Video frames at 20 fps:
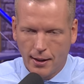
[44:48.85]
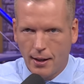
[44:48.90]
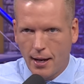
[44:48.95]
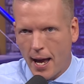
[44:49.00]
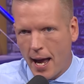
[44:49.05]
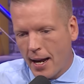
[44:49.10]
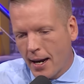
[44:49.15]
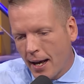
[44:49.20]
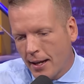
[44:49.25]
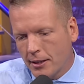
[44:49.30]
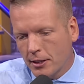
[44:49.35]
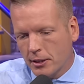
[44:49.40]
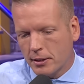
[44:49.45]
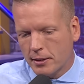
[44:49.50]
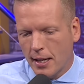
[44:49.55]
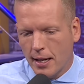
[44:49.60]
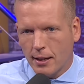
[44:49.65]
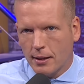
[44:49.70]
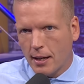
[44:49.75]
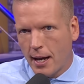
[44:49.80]
And I just
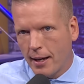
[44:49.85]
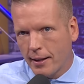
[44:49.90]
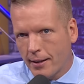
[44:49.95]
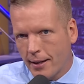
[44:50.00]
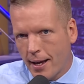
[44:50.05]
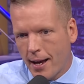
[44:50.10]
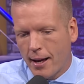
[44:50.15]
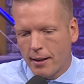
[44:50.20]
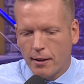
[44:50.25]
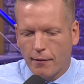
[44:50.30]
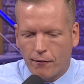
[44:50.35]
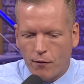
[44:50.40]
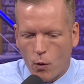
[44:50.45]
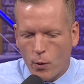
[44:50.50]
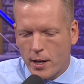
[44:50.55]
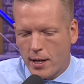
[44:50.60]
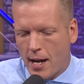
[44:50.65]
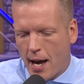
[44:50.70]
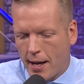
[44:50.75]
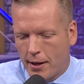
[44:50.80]
think like, yeah, the
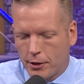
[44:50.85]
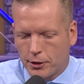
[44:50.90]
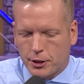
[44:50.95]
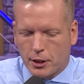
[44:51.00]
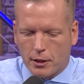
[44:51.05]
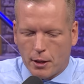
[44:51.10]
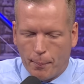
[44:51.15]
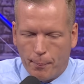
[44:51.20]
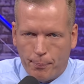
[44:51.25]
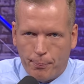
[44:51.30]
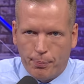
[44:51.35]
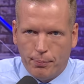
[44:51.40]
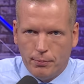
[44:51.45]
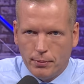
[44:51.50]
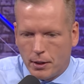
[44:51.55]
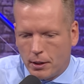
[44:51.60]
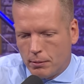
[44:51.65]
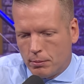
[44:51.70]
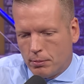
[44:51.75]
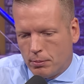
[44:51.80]
49ers are the,
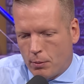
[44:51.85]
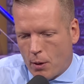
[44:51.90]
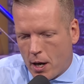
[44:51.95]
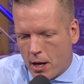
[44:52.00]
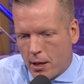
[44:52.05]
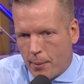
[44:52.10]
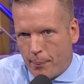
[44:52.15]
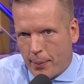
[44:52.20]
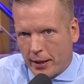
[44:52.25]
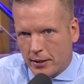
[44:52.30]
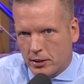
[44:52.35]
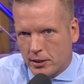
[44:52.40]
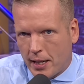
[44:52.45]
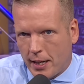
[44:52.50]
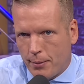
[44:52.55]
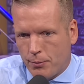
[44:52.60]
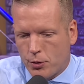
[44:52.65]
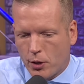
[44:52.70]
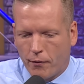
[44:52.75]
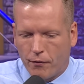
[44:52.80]
the one of the best
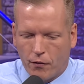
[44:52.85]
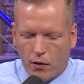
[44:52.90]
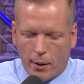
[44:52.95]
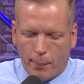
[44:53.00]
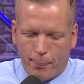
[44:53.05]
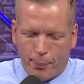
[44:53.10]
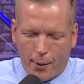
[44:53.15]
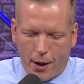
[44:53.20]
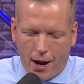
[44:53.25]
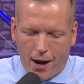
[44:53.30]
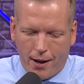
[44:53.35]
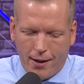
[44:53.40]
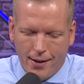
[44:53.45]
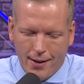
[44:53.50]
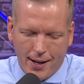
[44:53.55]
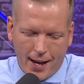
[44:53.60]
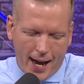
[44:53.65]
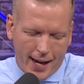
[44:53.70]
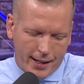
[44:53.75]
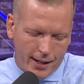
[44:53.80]
teams in football.
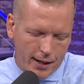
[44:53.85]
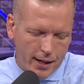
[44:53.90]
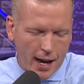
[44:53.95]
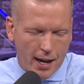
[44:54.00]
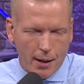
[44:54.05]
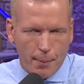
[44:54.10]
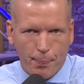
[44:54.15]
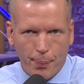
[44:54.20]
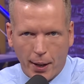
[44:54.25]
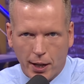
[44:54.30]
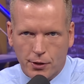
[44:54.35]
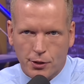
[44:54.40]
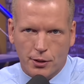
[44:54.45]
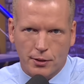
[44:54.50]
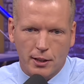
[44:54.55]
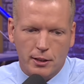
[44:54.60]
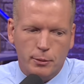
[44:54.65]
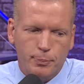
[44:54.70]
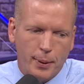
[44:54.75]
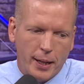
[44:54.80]
I can kind of picture
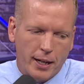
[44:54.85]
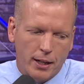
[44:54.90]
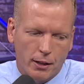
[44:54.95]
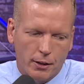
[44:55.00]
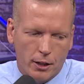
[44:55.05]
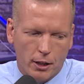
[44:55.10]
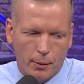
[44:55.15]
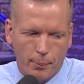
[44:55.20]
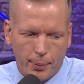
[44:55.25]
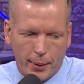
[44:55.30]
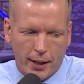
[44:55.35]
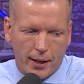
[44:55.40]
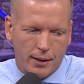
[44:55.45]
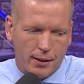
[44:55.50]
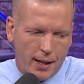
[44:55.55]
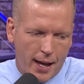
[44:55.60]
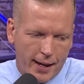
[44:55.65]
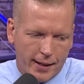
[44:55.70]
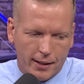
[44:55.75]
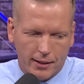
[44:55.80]
this being a little bit
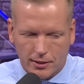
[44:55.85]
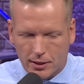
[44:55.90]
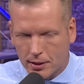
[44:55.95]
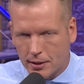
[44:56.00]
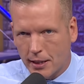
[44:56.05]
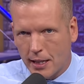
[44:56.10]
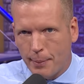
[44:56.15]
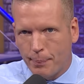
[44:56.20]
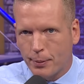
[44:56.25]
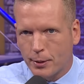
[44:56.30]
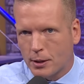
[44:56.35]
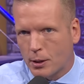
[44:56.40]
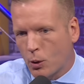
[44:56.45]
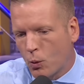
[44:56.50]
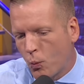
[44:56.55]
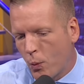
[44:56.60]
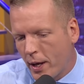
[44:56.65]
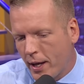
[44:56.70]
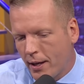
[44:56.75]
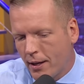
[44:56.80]
like asleep at the
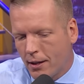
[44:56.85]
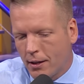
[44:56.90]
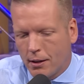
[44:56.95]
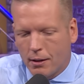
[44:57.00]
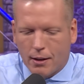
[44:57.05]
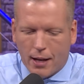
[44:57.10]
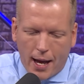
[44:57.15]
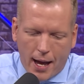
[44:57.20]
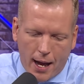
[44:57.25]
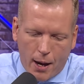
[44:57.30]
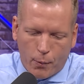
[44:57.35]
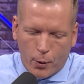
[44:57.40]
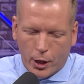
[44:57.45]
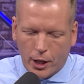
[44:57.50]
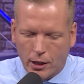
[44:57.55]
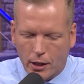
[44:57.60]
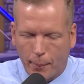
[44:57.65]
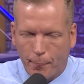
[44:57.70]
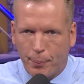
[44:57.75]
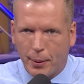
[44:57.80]
wheel. Eh, we're
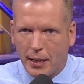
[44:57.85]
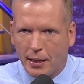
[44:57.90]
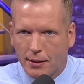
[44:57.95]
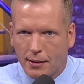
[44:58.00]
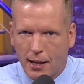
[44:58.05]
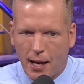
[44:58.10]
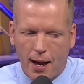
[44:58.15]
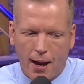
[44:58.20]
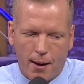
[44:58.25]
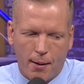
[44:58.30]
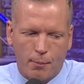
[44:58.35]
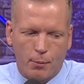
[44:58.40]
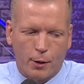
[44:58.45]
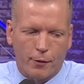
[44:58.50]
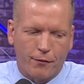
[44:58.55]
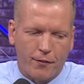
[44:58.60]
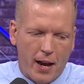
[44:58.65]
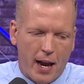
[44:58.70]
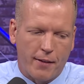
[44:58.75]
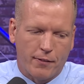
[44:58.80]
going to beat them. We're
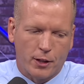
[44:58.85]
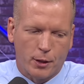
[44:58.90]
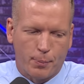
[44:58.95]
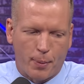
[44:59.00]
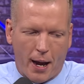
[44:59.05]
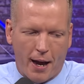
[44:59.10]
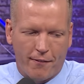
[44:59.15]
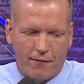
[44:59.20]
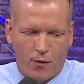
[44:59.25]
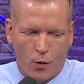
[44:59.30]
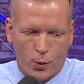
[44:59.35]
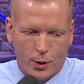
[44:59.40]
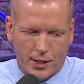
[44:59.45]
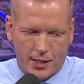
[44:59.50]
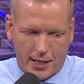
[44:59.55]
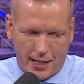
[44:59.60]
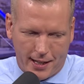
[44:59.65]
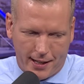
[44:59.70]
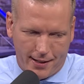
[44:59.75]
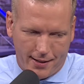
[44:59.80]
favored by
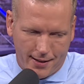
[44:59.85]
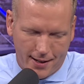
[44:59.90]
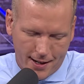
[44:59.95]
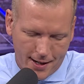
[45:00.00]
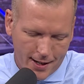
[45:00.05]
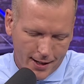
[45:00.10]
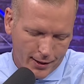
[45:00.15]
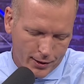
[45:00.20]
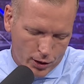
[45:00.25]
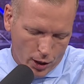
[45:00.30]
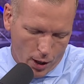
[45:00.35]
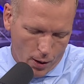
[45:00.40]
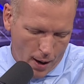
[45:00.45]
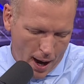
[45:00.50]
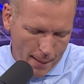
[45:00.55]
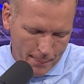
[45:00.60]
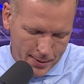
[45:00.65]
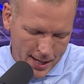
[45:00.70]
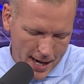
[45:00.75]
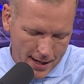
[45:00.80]
14. So
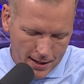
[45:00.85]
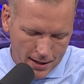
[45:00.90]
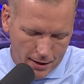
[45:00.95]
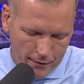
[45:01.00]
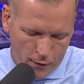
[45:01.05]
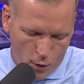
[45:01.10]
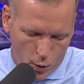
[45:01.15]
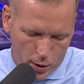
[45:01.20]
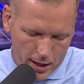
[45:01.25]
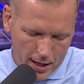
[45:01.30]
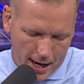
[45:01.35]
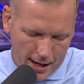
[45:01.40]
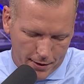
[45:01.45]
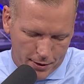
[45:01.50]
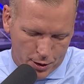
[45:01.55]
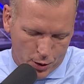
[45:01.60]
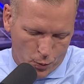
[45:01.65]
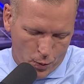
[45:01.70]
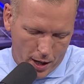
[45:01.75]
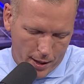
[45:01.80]
I'm taking the
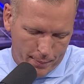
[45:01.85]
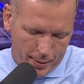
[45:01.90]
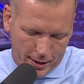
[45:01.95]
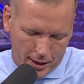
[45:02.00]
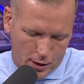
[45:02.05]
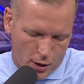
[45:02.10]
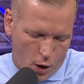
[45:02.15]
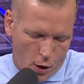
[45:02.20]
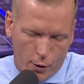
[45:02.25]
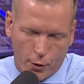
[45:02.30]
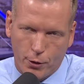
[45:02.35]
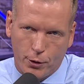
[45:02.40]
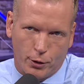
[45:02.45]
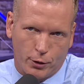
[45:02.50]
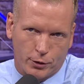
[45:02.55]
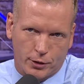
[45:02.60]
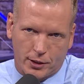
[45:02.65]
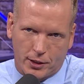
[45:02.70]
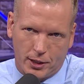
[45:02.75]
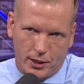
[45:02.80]
49ers to win, but the
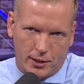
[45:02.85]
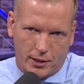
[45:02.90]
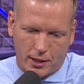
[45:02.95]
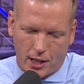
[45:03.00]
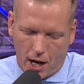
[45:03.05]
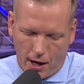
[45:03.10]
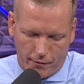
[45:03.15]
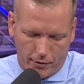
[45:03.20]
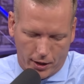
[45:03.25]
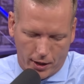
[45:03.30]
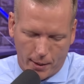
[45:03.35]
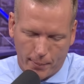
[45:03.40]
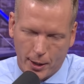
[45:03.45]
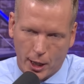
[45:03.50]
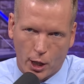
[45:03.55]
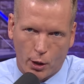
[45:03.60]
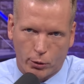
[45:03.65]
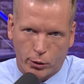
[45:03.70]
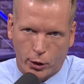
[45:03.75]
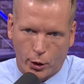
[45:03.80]
Cardinals to cover. I'm going
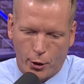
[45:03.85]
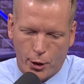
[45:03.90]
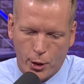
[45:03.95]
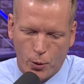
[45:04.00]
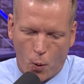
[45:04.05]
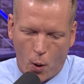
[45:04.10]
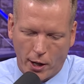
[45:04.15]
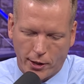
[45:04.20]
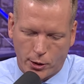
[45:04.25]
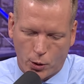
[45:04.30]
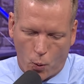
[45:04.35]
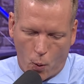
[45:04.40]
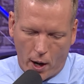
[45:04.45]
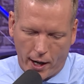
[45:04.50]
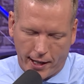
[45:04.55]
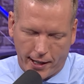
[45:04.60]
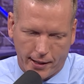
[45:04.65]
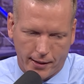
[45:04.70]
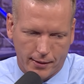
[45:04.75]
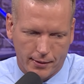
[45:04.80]
to go 31
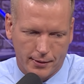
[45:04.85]
20.